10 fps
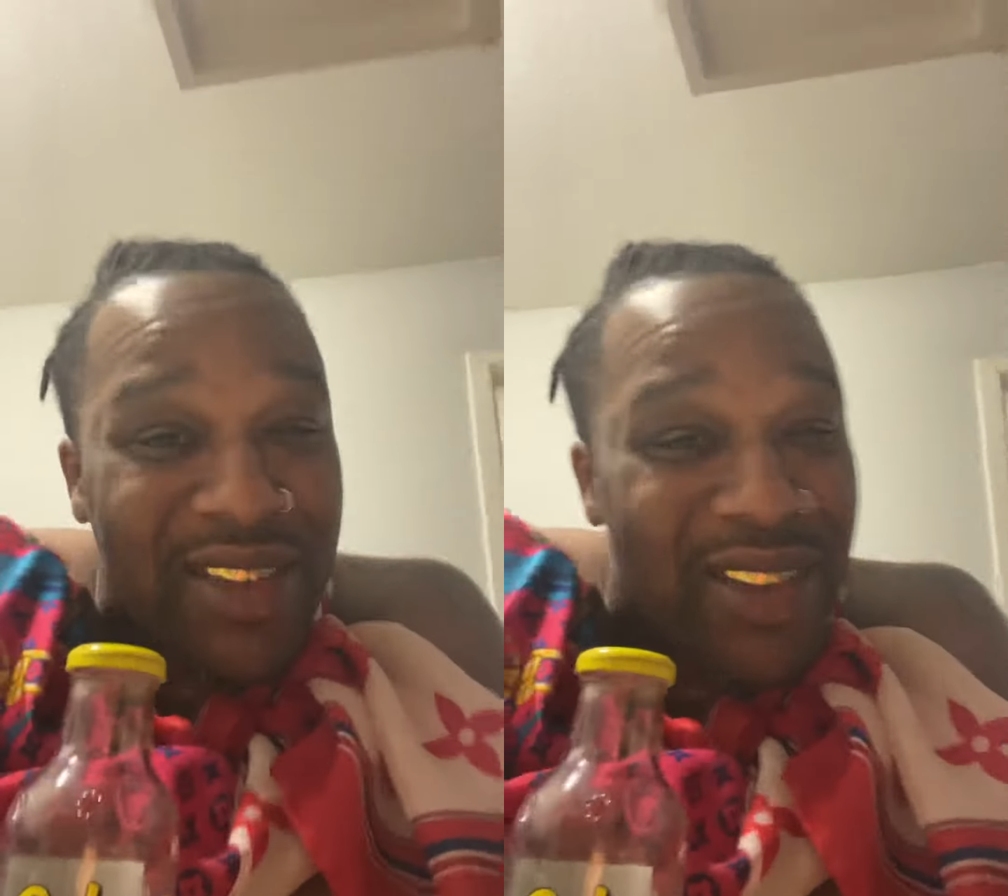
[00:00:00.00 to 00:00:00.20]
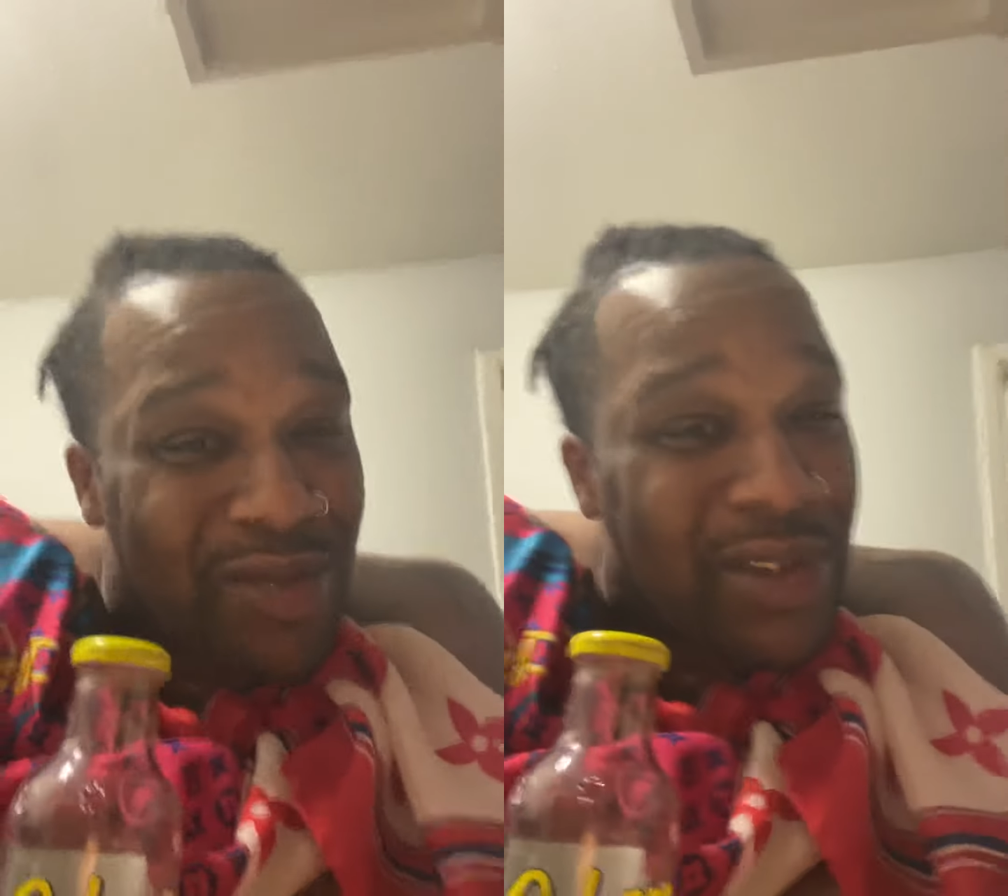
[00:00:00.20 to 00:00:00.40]

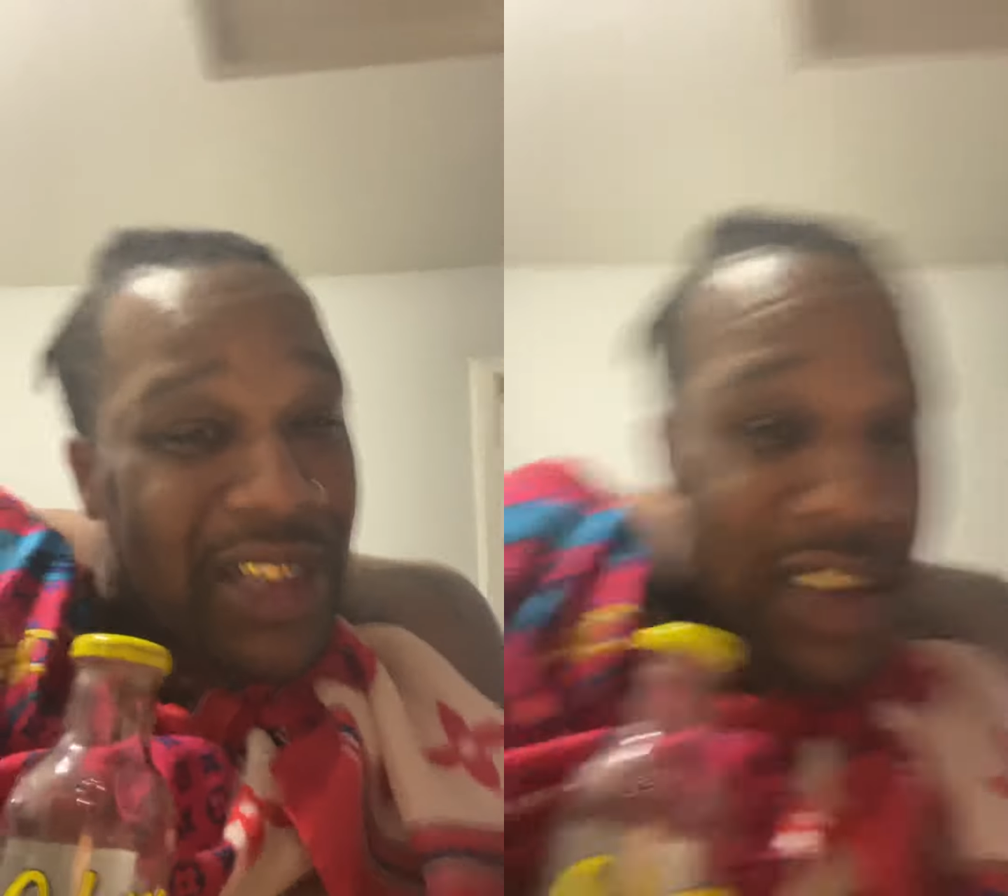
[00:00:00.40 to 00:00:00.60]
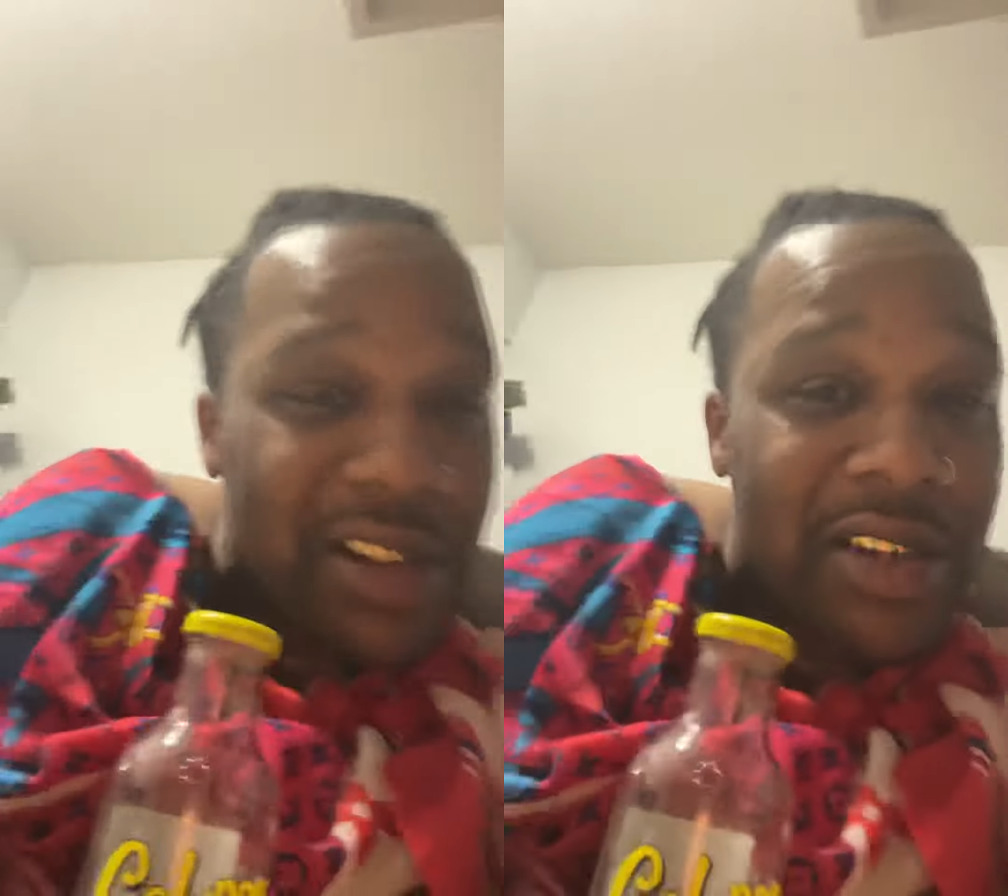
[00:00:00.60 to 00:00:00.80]
so I'm
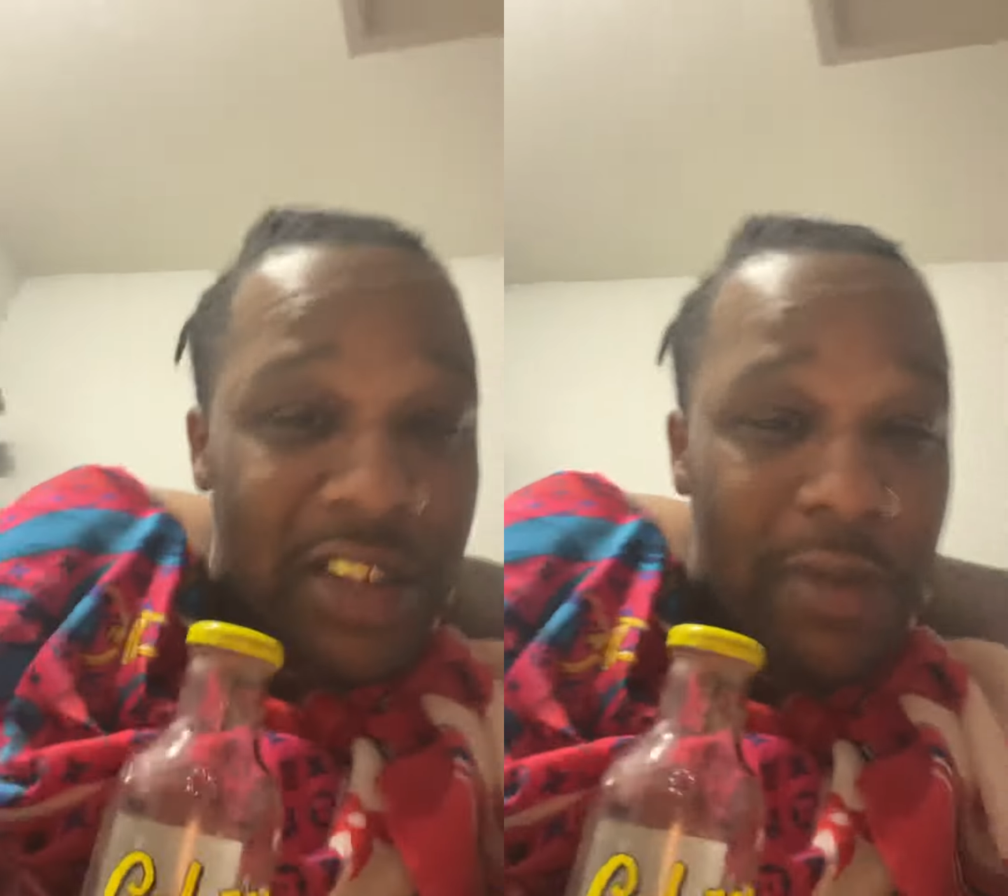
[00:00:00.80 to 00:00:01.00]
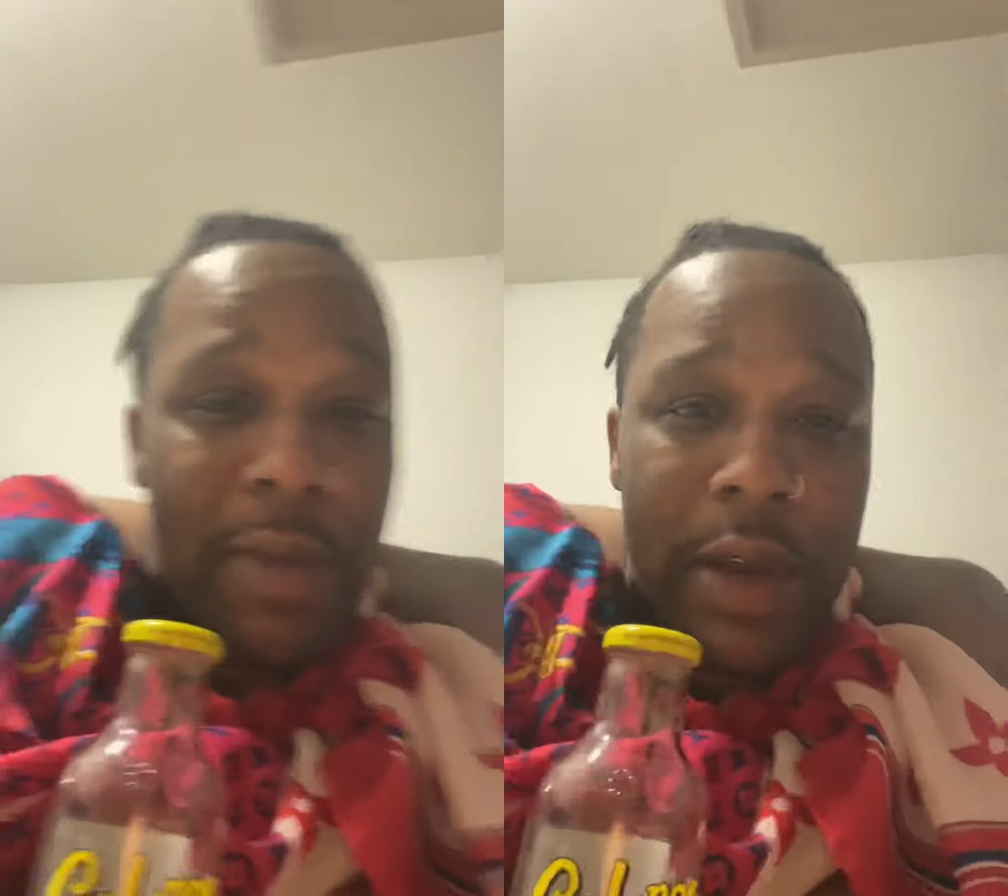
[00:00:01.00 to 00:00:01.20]
telling you
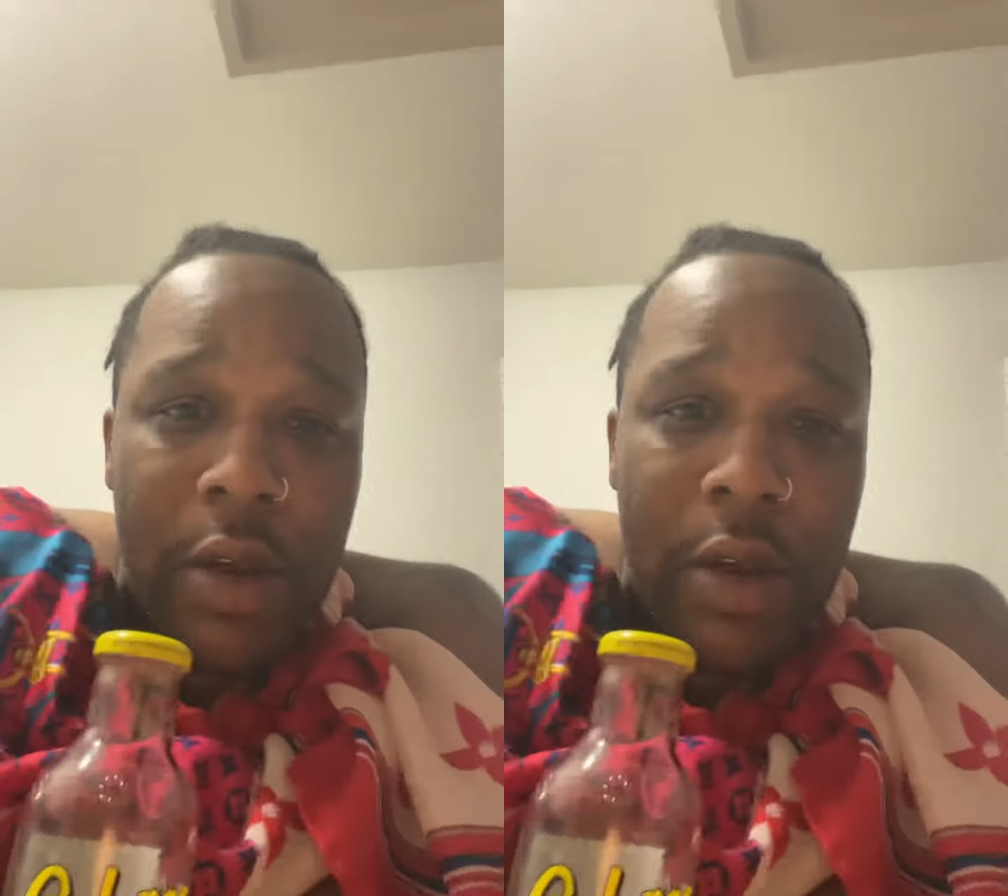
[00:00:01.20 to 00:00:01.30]
something I